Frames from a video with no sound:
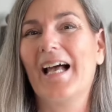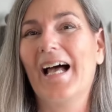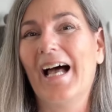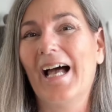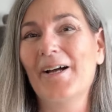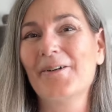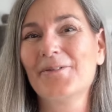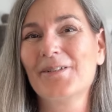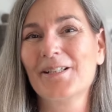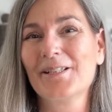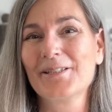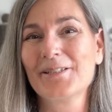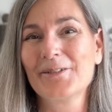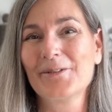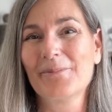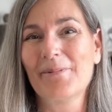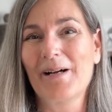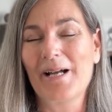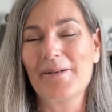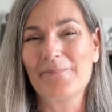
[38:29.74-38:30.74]
I will
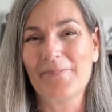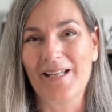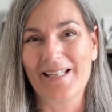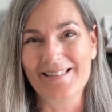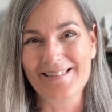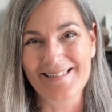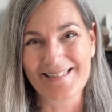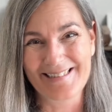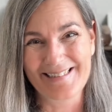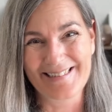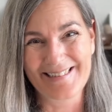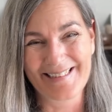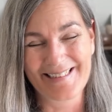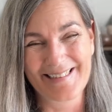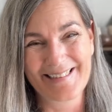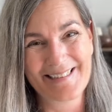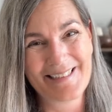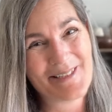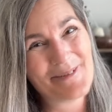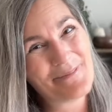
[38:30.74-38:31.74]
do my best
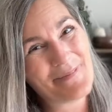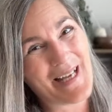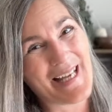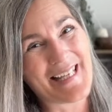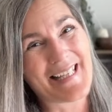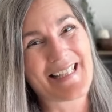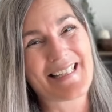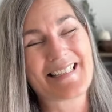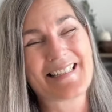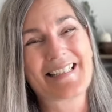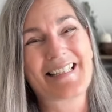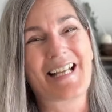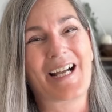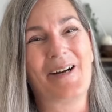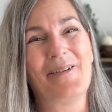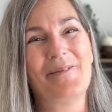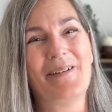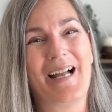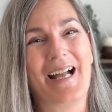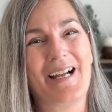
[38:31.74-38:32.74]
to make it
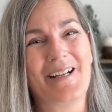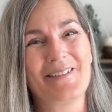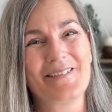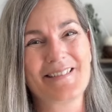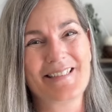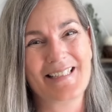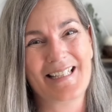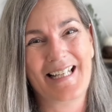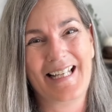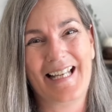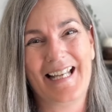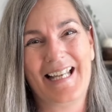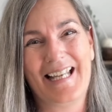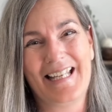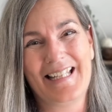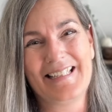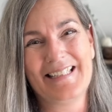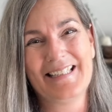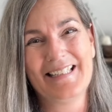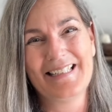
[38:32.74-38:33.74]
come out
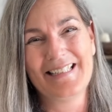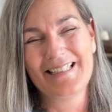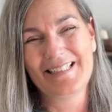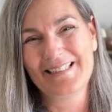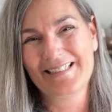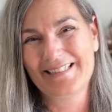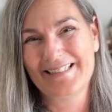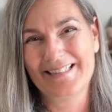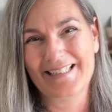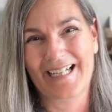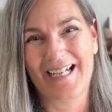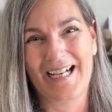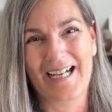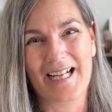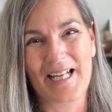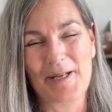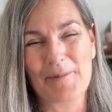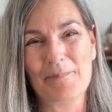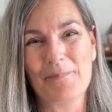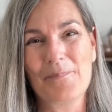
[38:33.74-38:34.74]
in
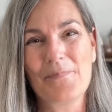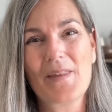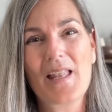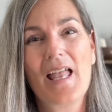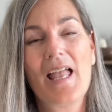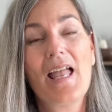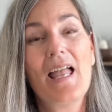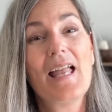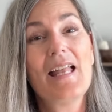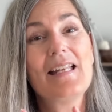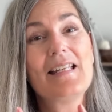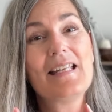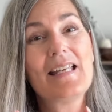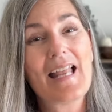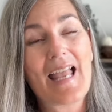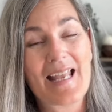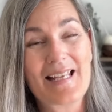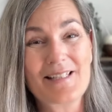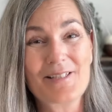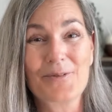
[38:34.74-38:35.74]
time.
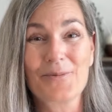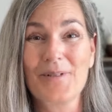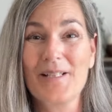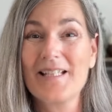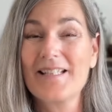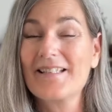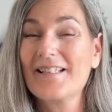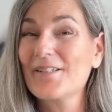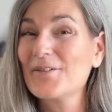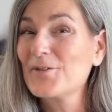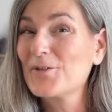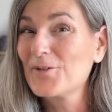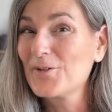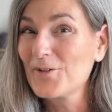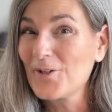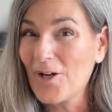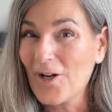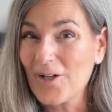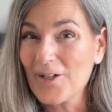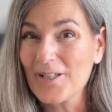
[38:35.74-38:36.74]
Next week, there's
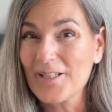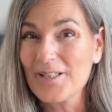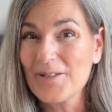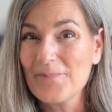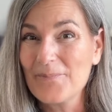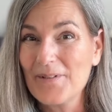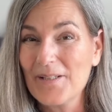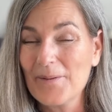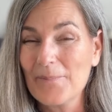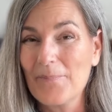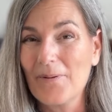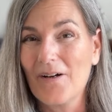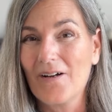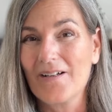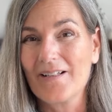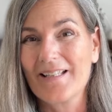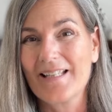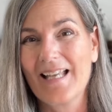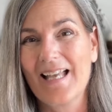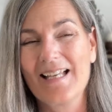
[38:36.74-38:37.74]
not going to be a
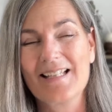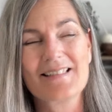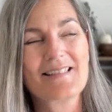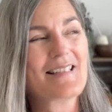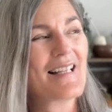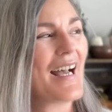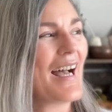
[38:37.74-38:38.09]
podcast.